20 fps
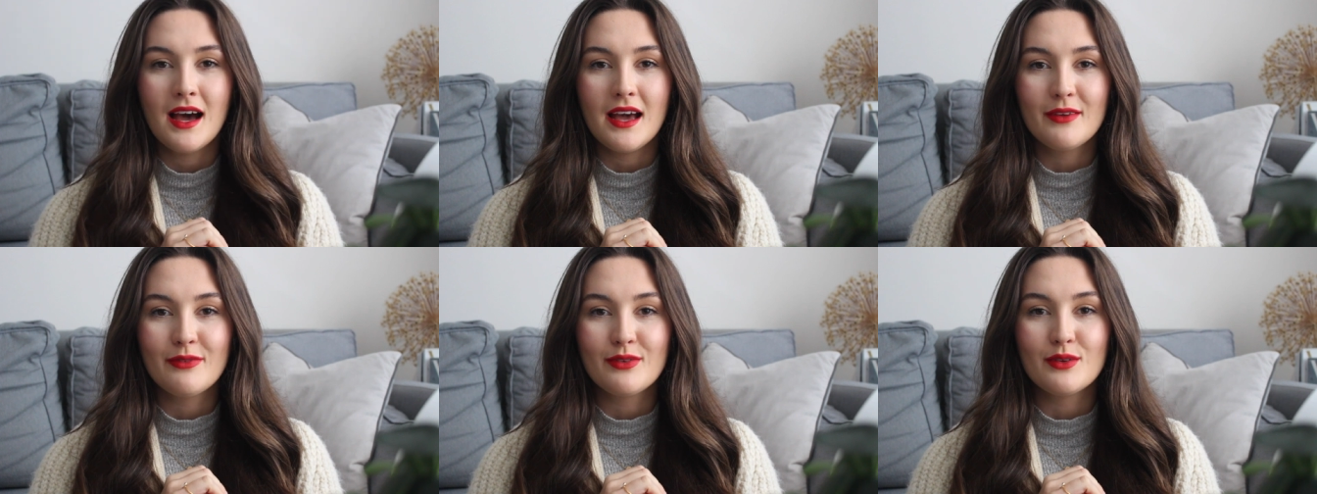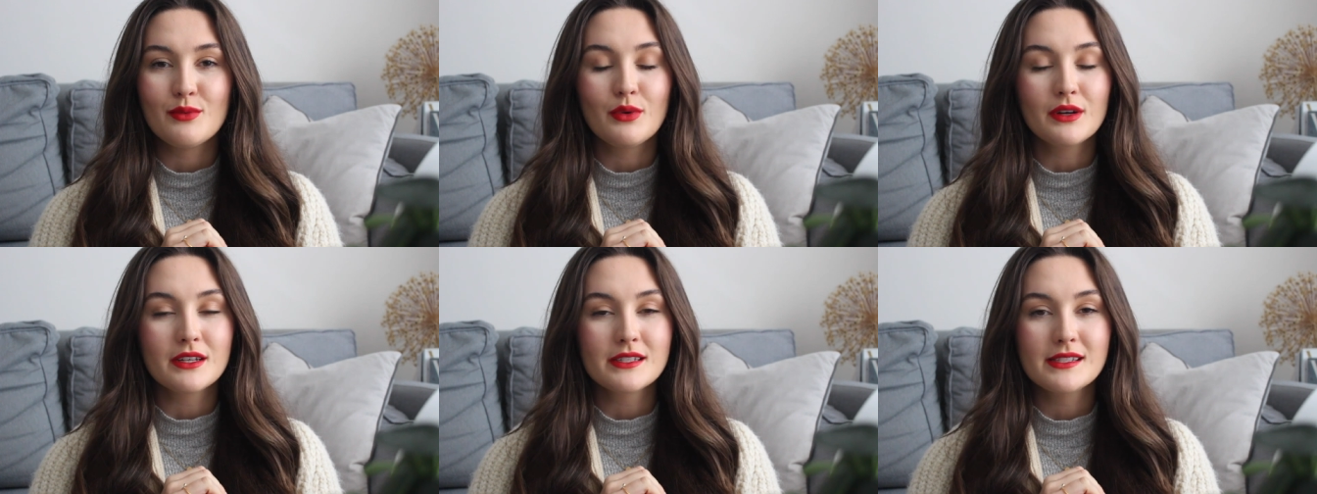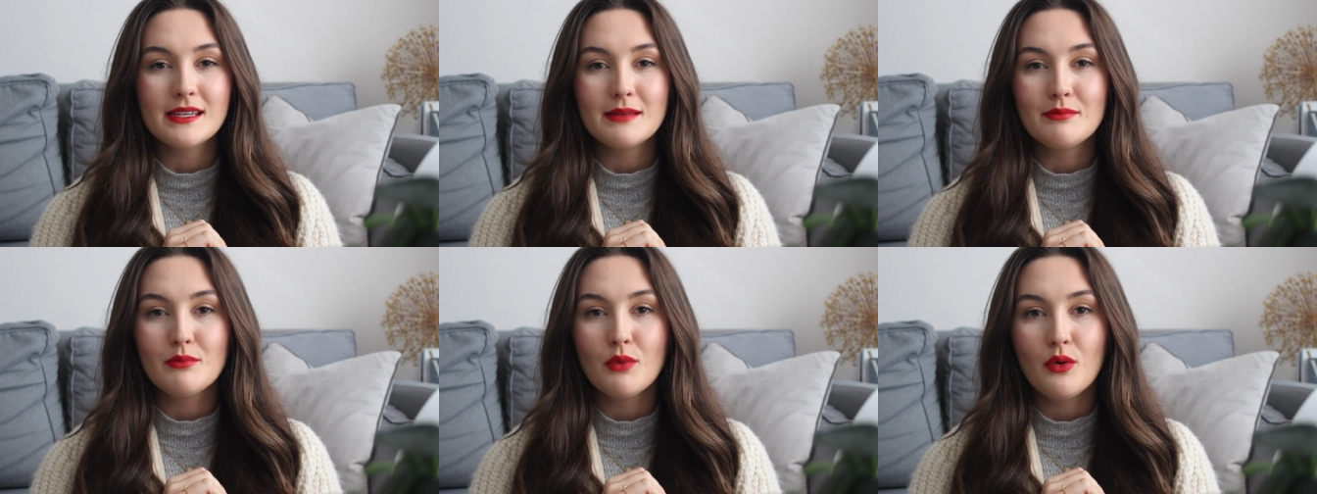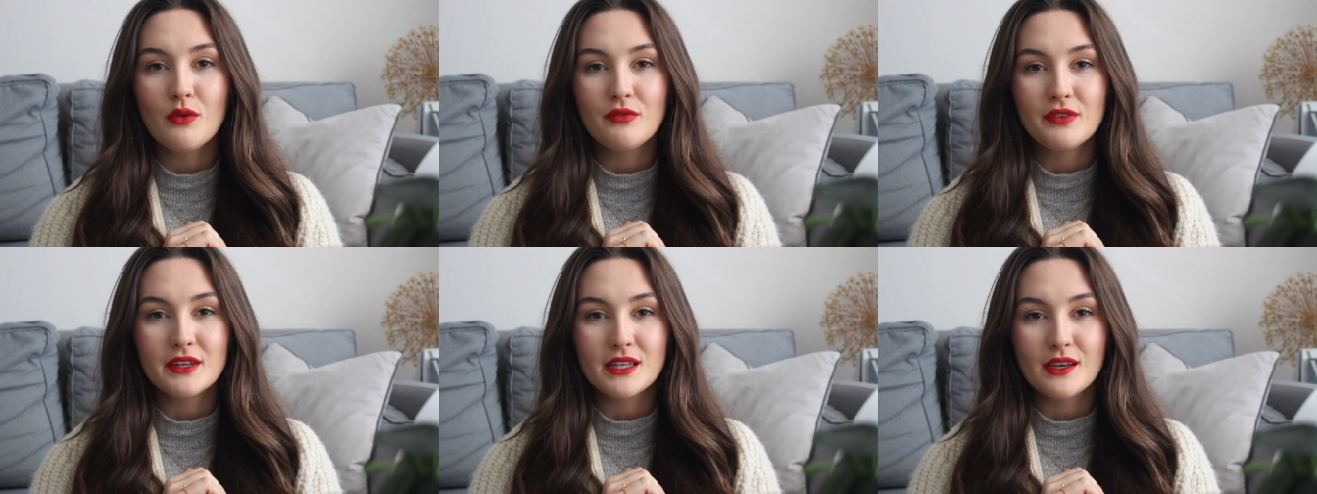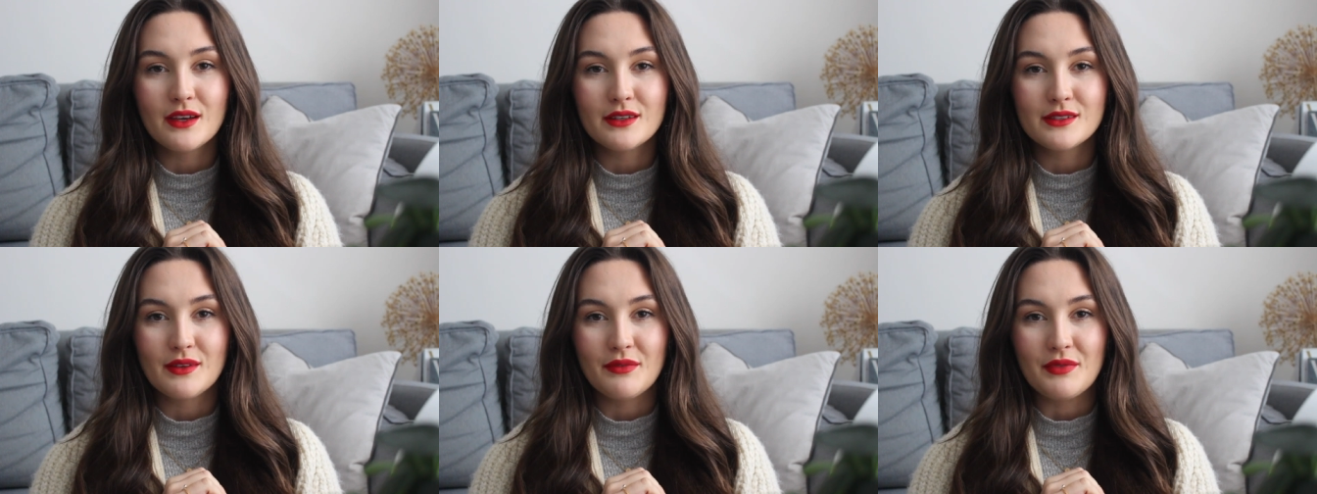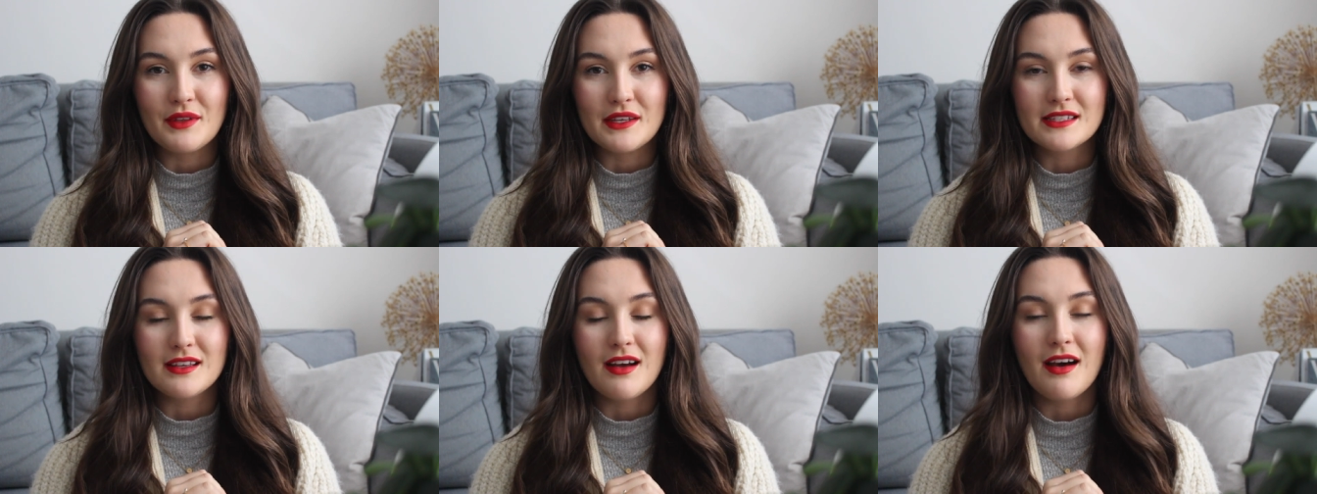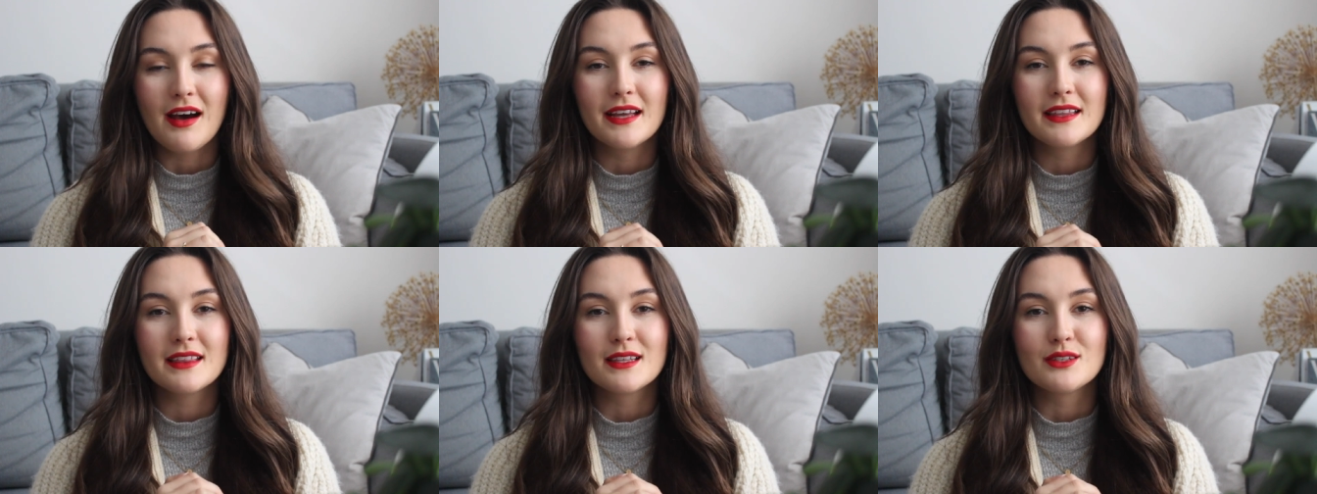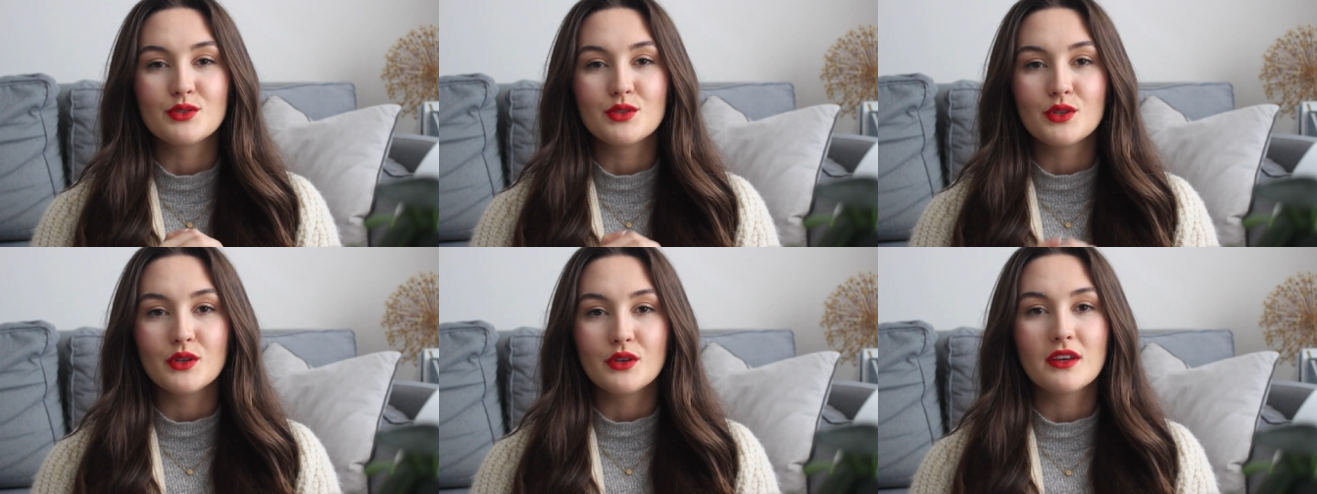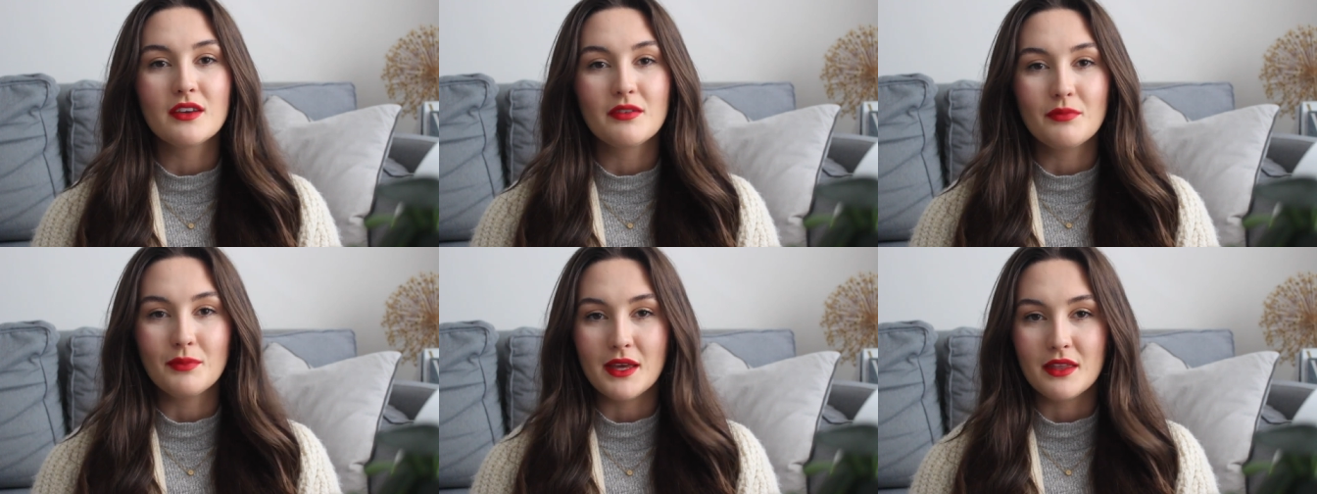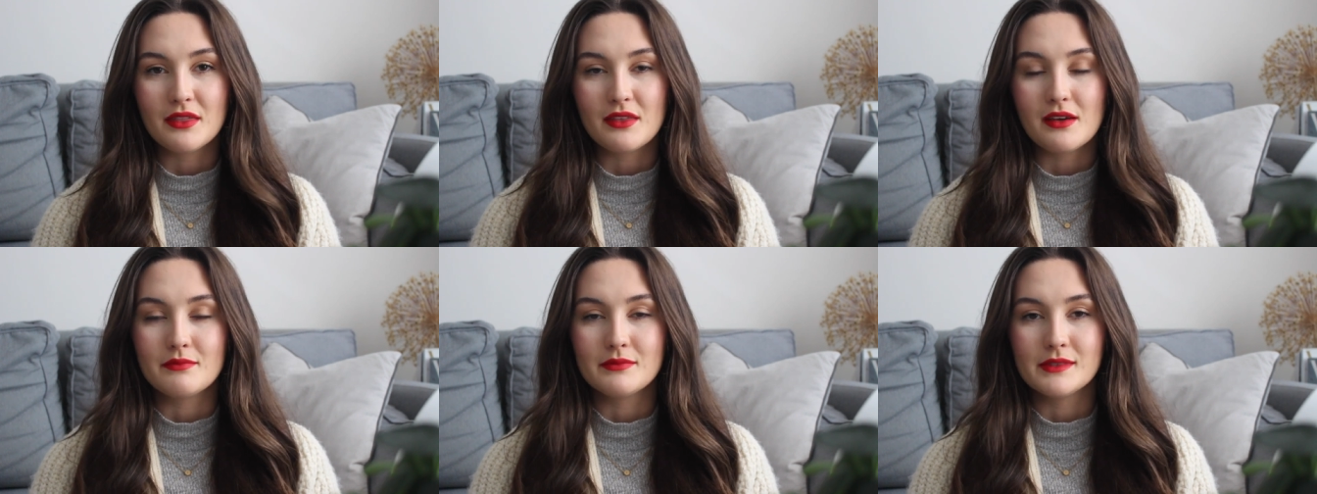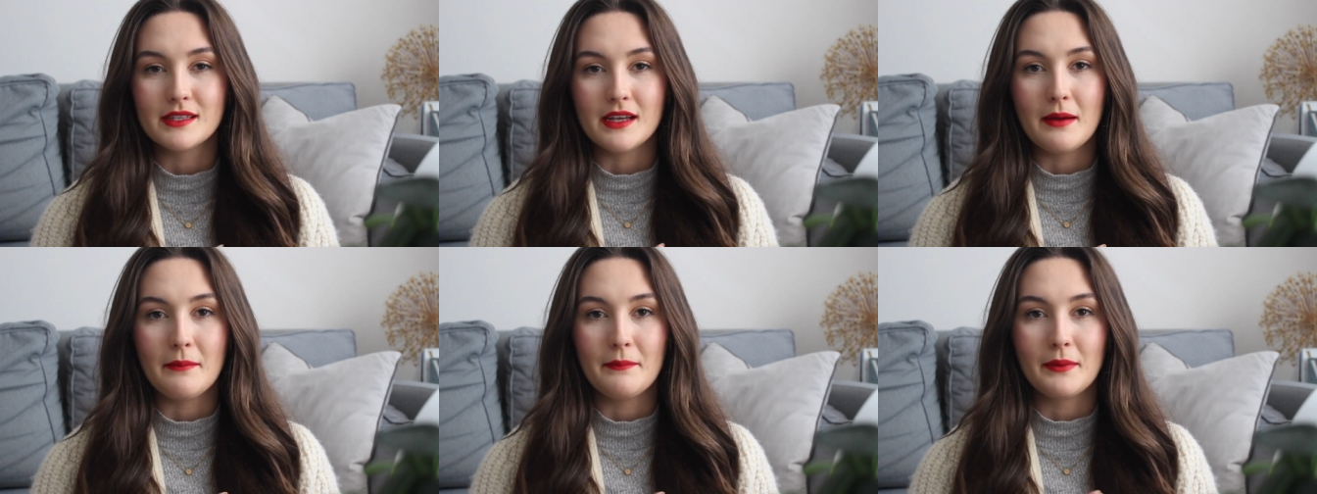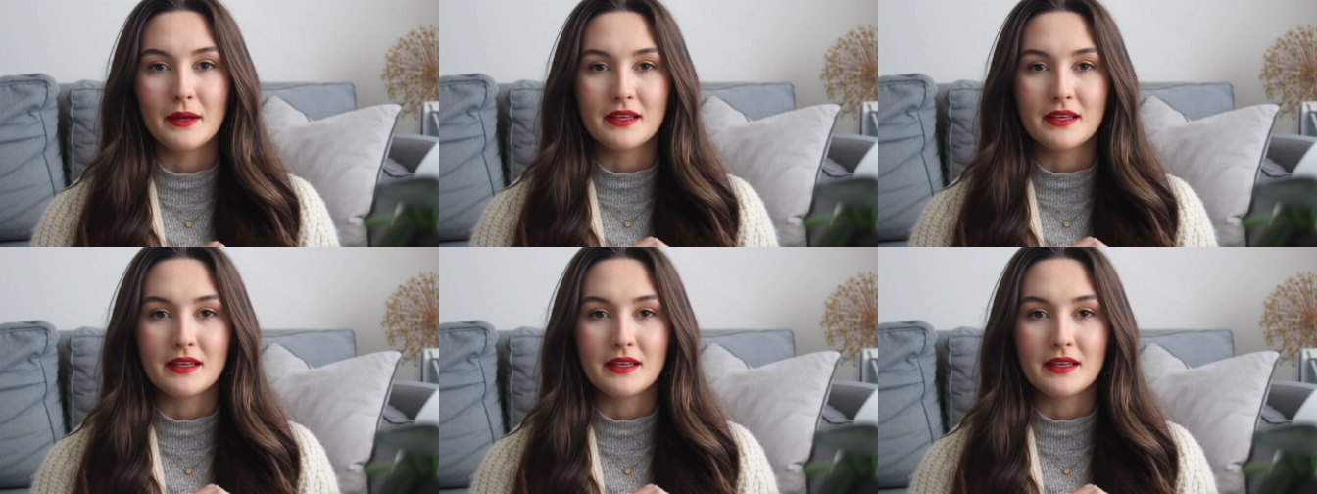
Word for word: If you want to see more videos of this kind, then do give me a thumbs up,